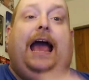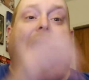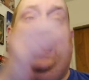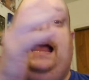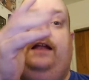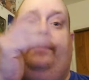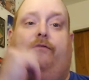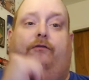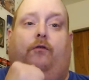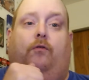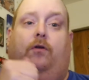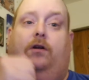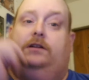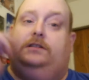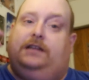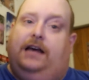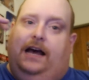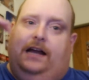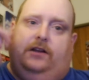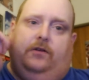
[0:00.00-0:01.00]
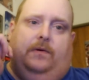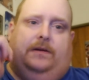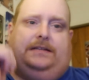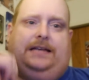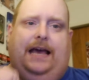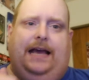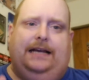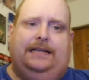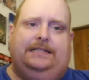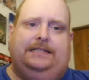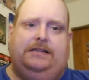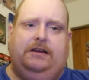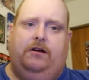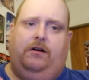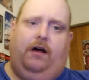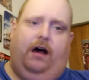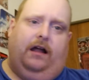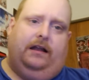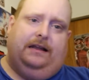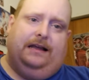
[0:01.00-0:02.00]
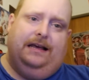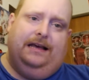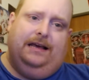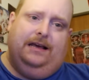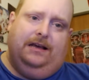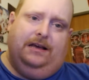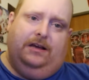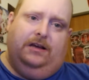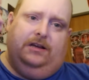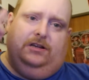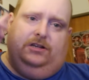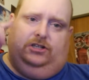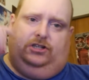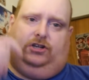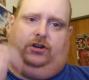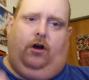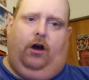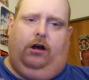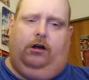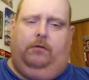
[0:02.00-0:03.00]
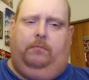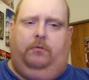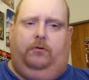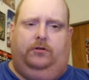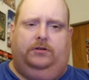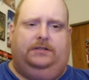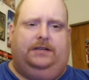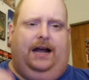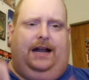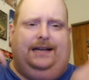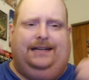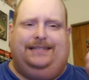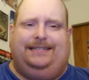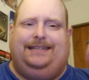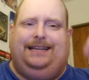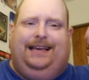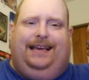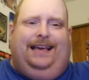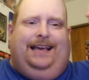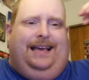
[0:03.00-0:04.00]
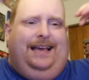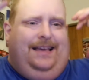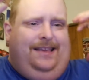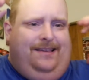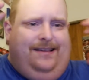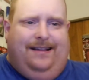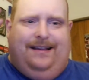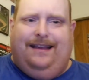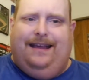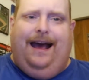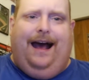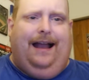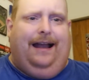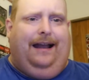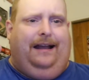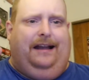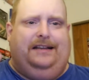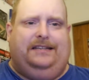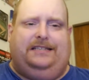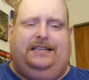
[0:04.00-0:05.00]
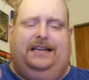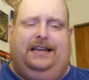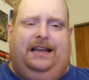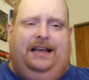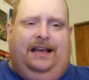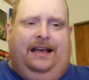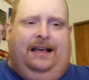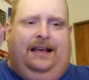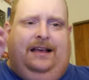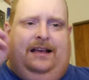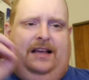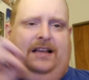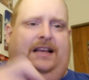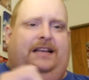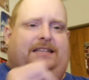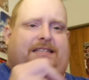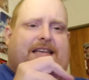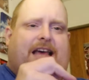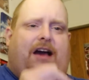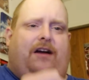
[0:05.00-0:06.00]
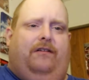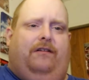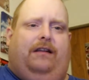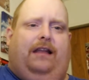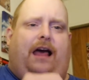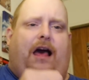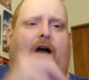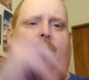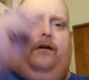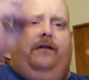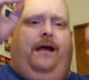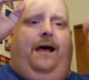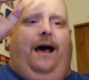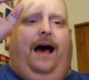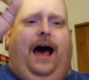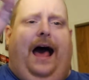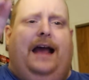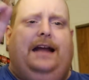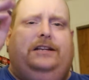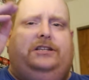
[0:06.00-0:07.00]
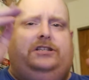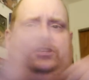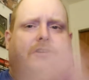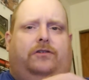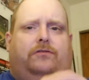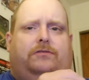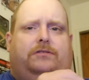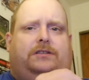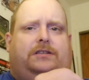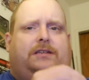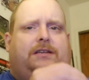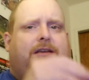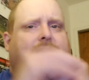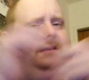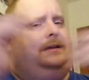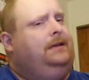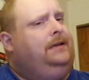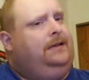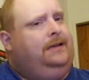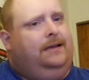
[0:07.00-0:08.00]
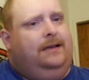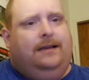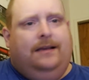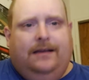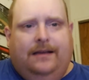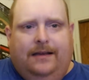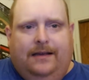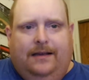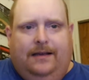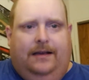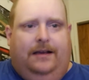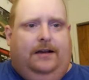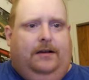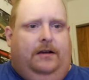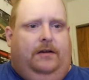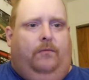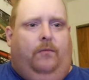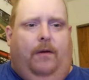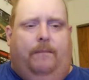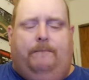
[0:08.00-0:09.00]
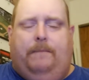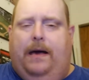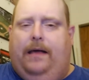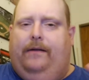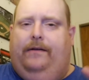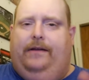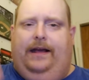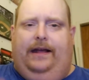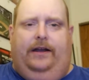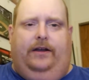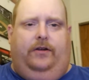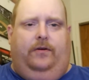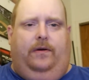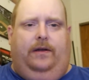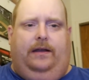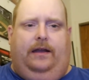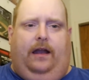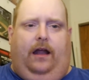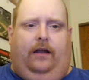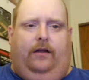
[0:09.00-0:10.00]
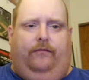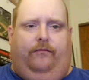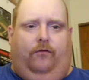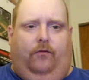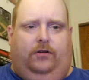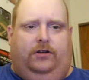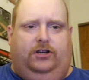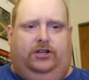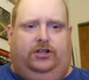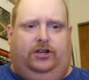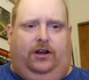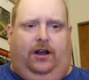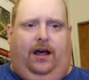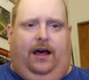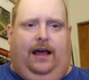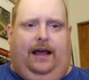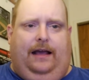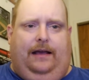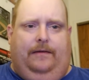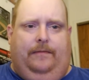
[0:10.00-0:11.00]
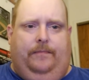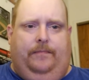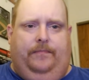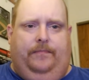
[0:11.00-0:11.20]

And of course, I do a Tank's Tale on the Chicago Bulls Dynasty. You gotta listen. SoundCloud, iTunes. What better day to do it than on the 4th of July?